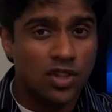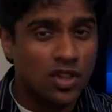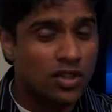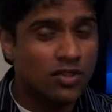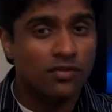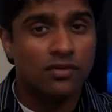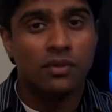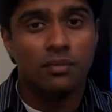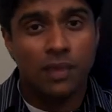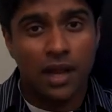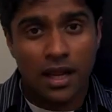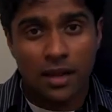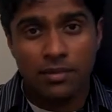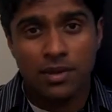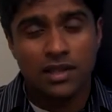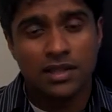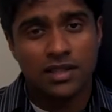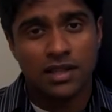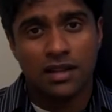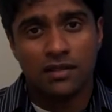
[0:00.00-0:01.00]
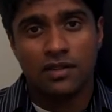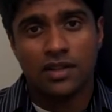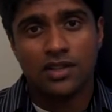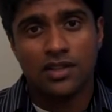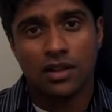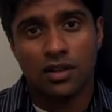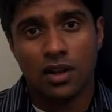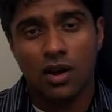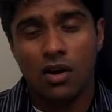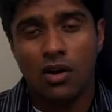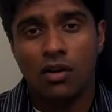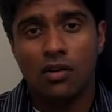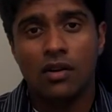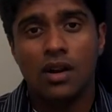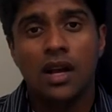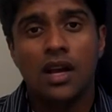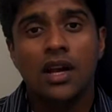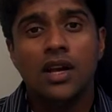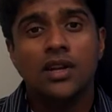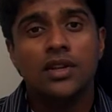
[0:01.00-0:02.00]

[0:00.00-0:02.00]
just from cabling savings alone,